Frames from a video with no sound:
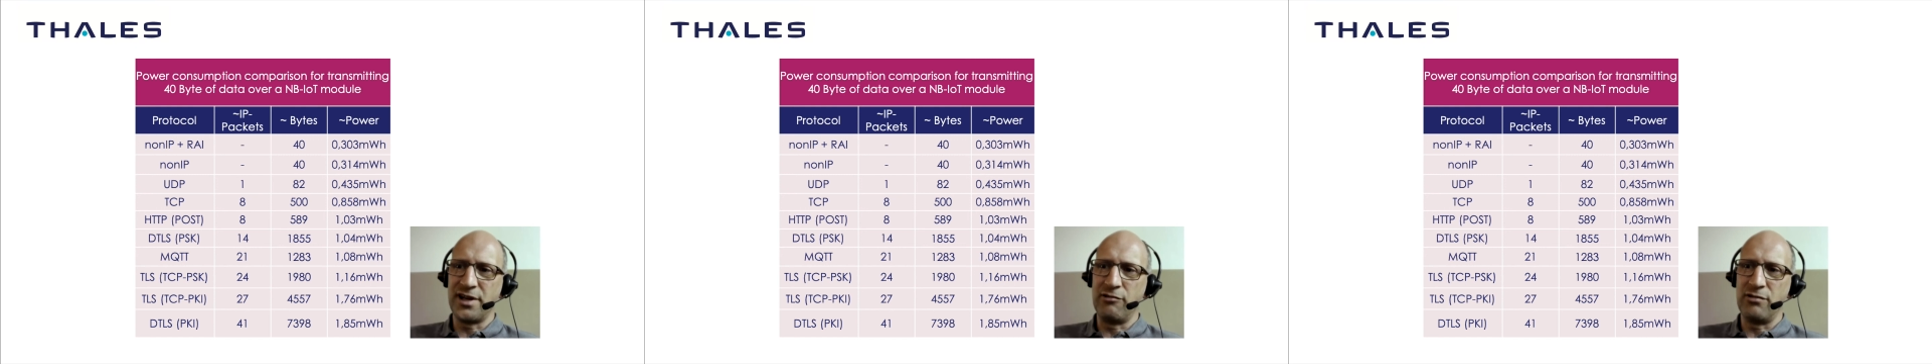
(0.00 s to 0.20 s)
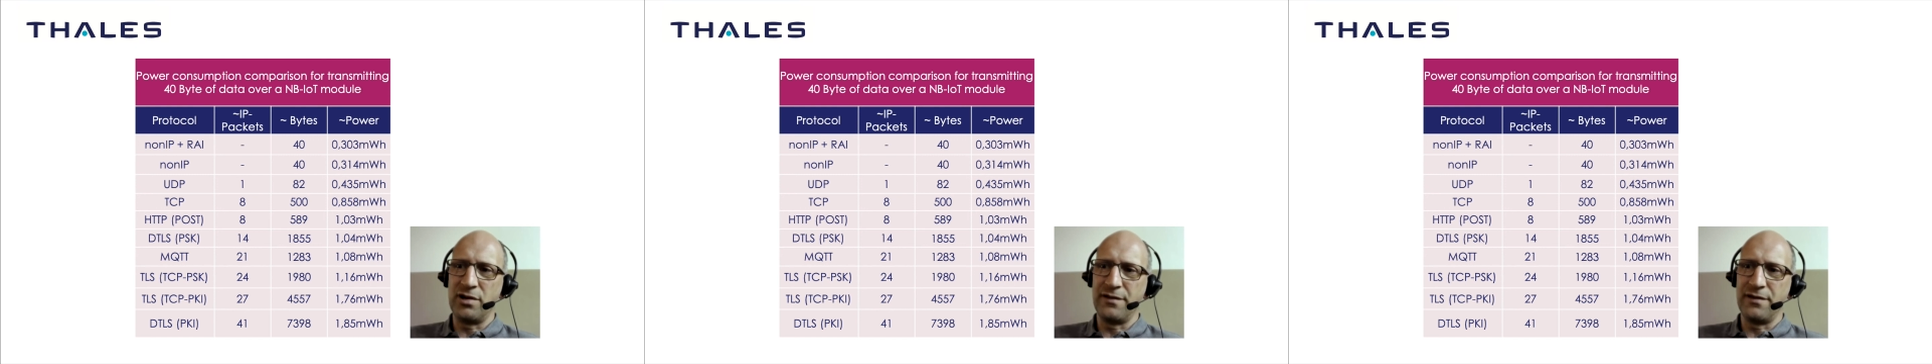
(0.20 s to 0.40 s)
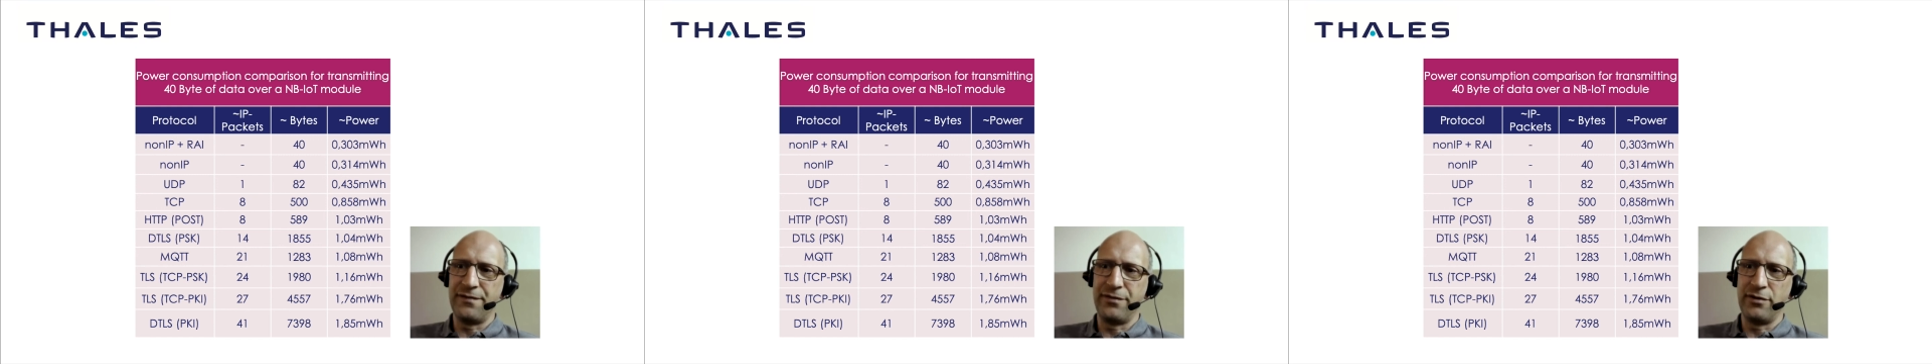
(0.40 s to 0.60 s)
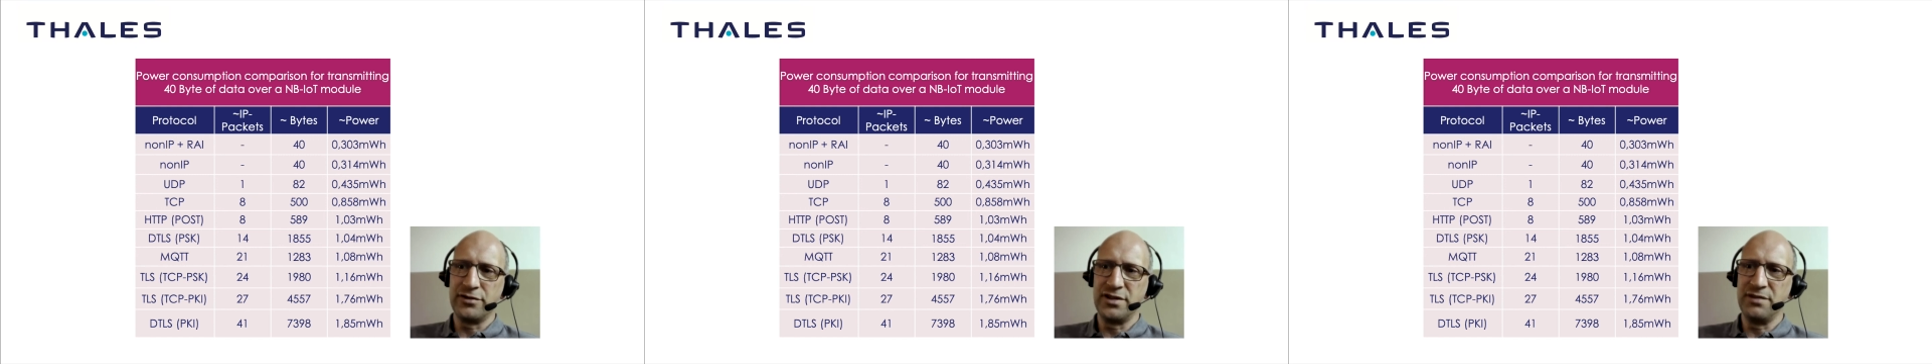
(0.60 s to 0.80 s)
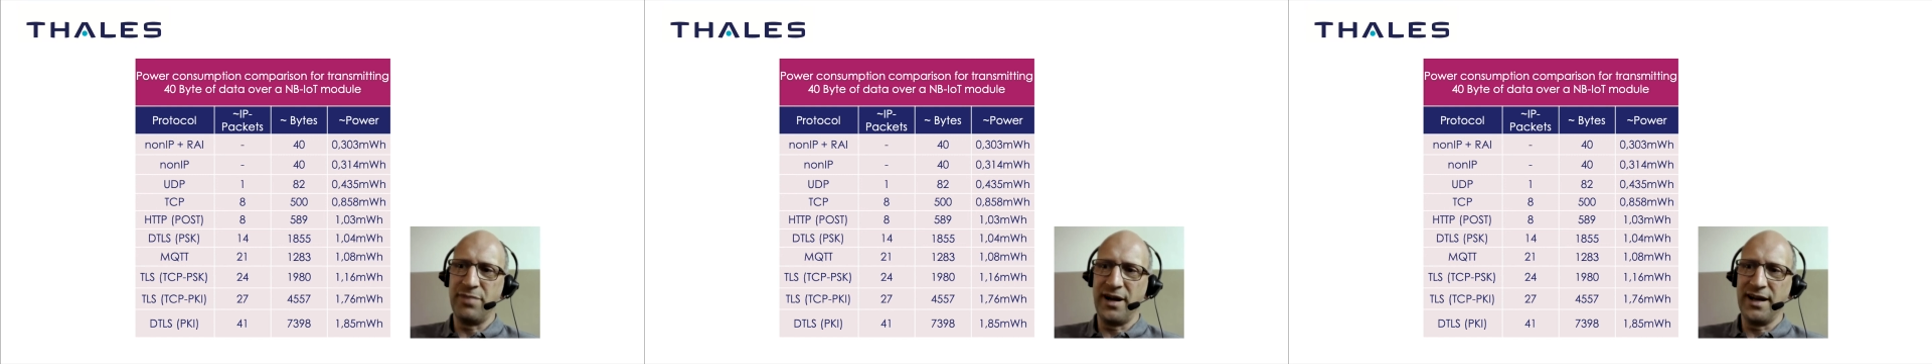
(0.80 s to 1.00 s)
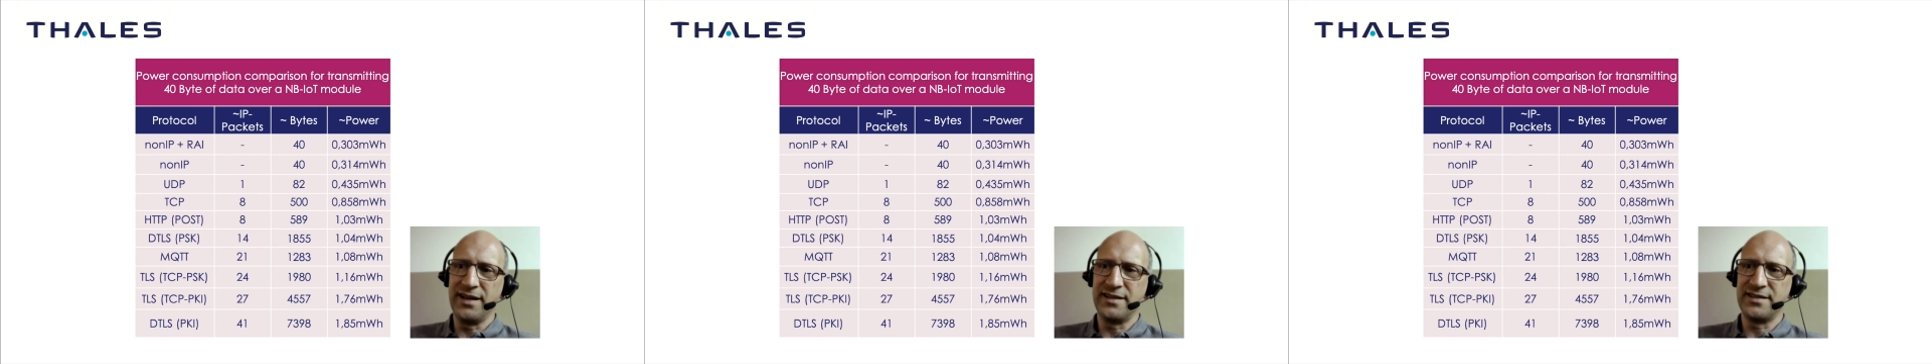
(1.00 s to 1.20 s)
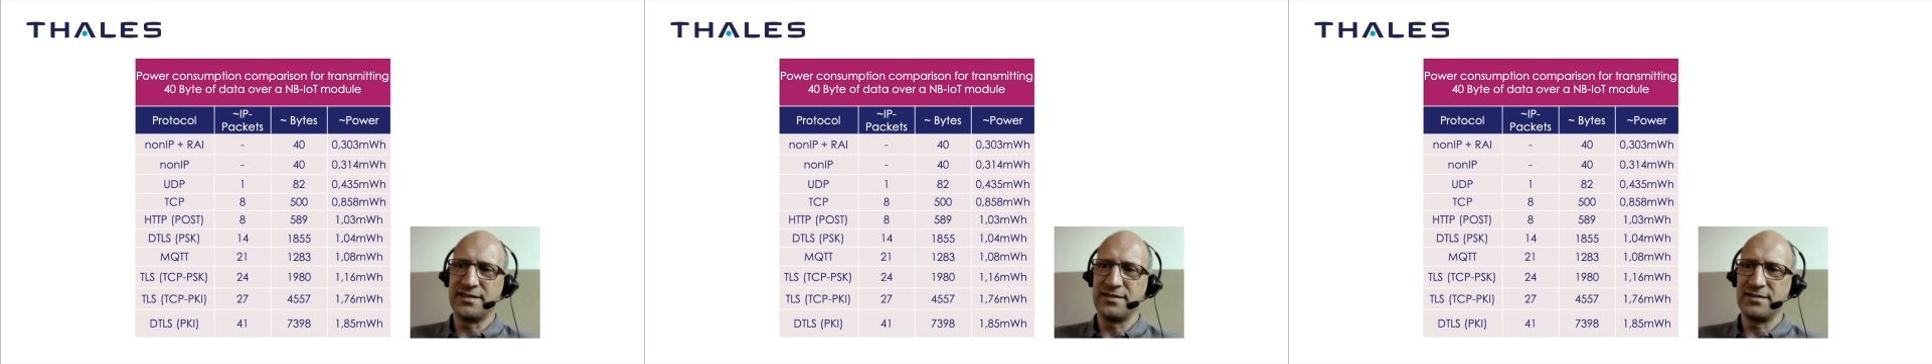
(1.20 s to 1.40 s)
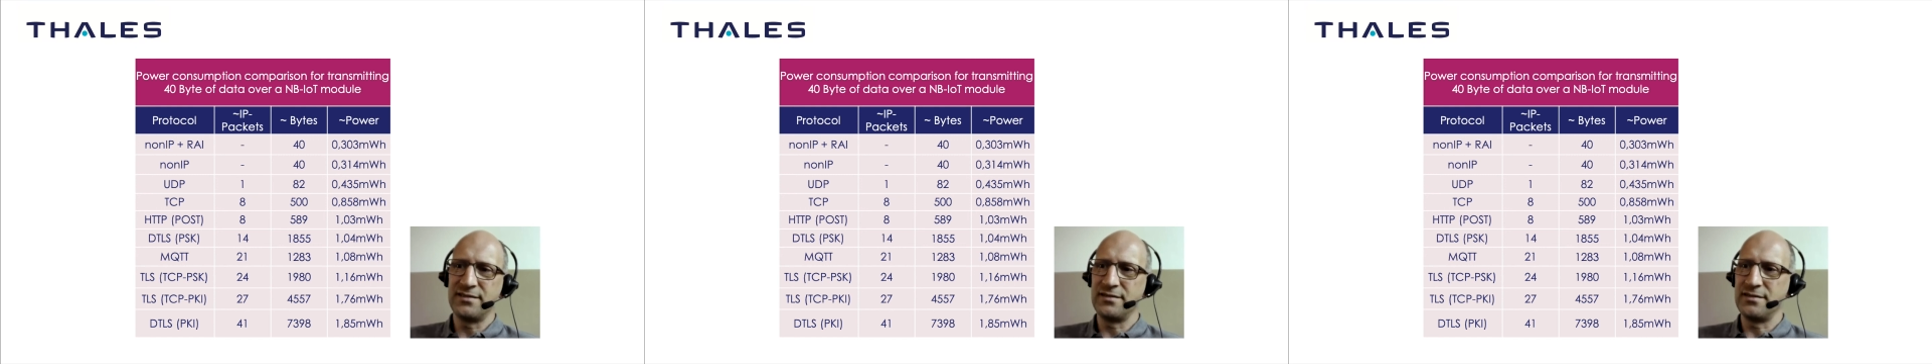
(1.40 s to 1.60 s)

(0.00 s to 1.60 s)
our 40 byte